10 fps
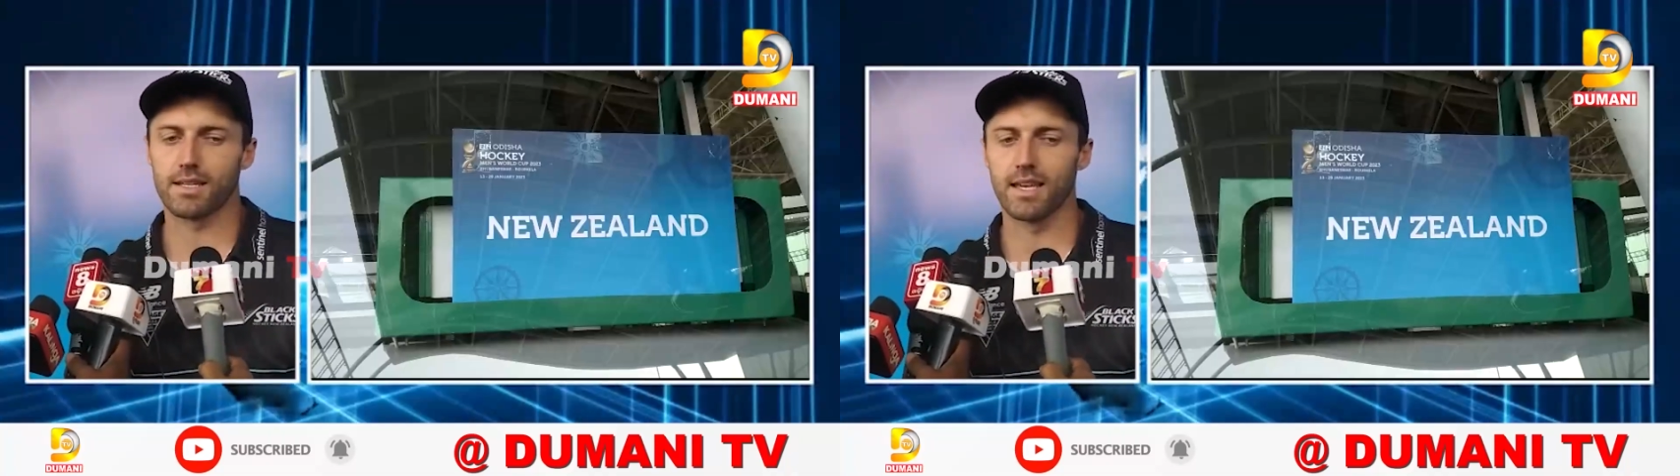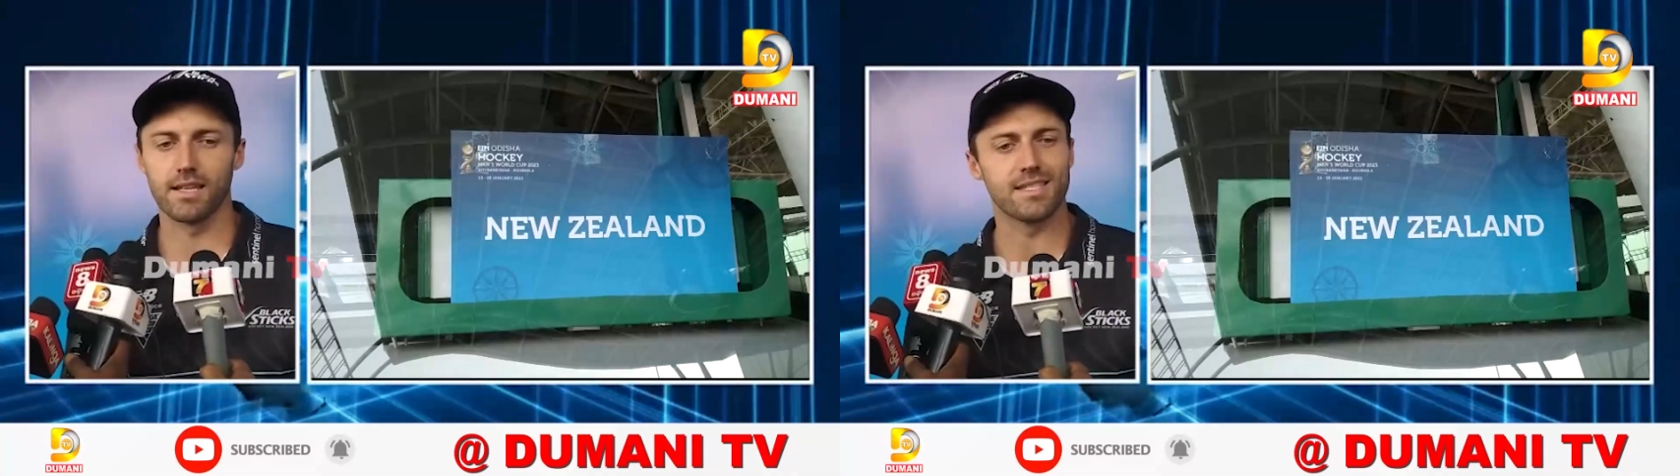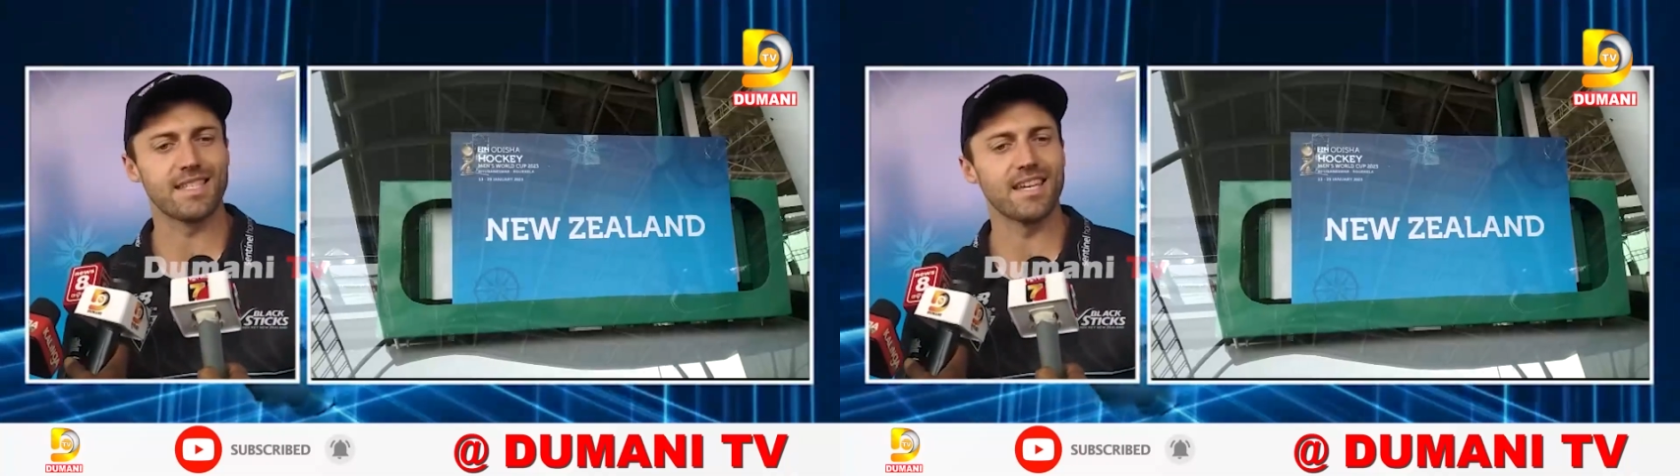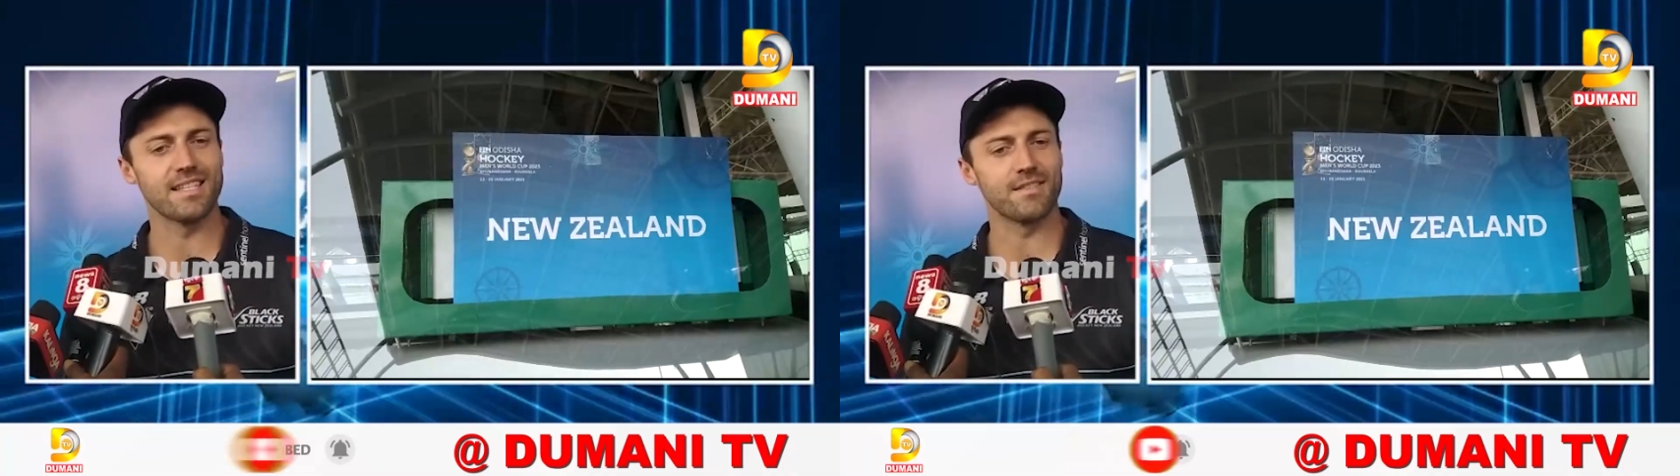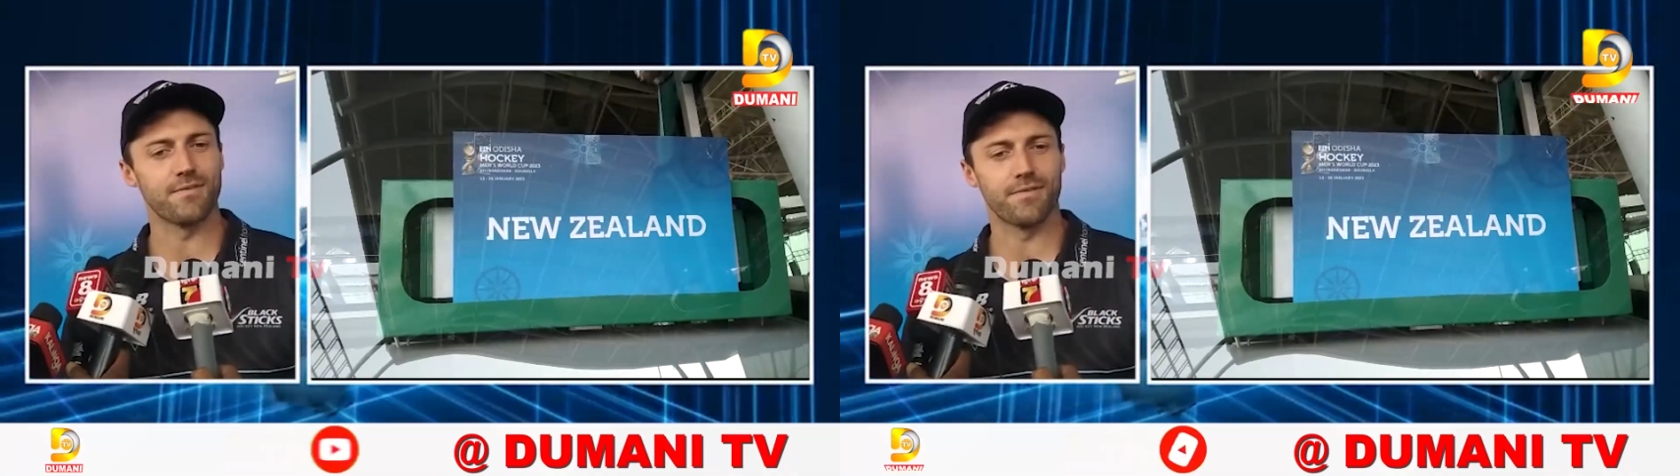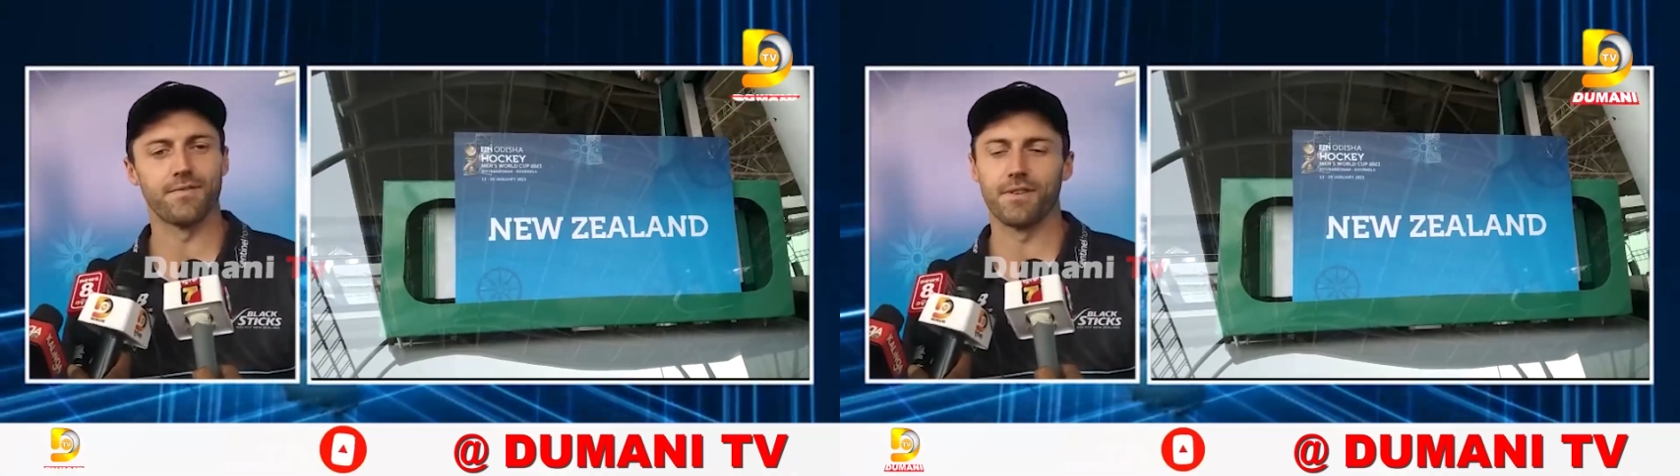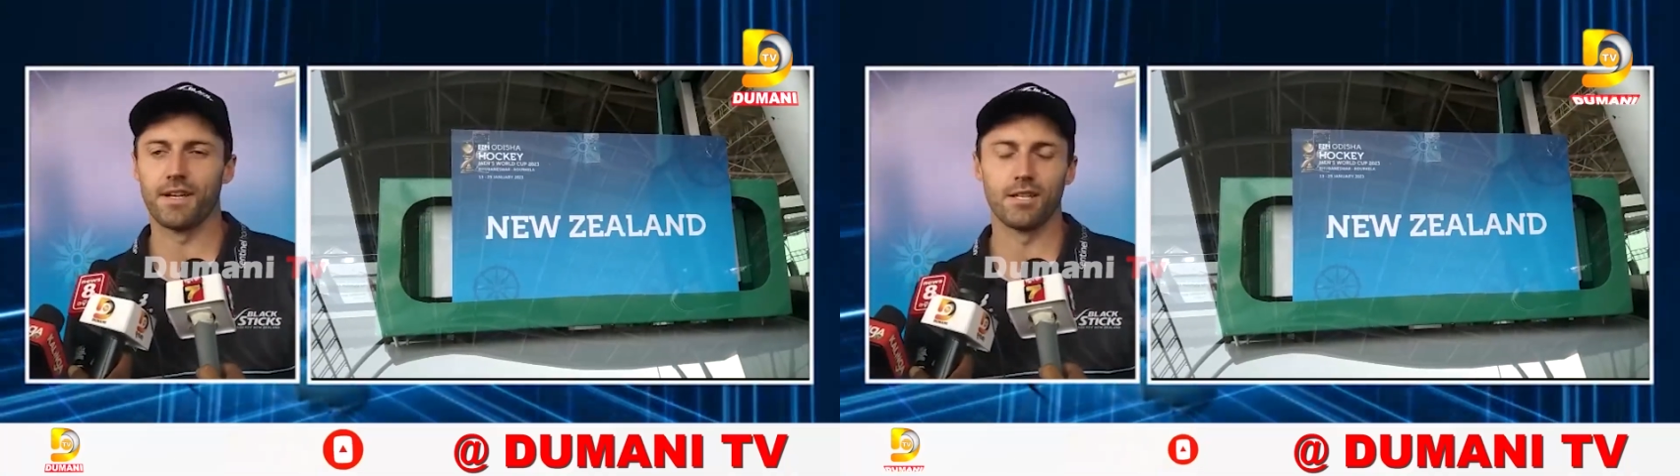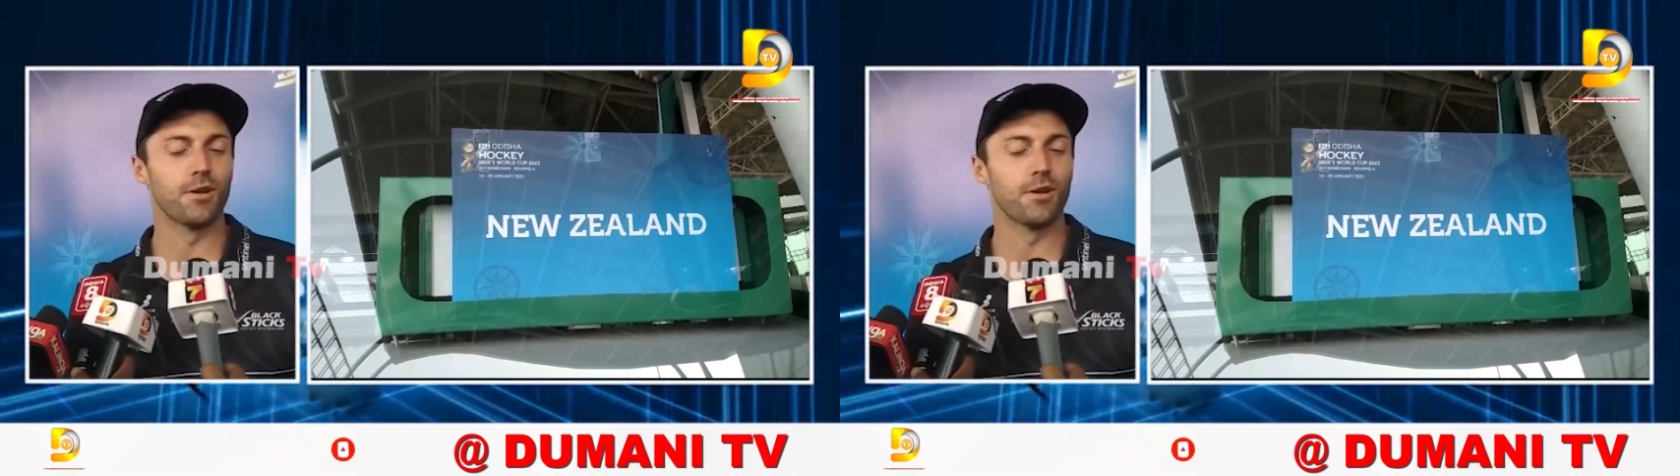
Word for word: countless days of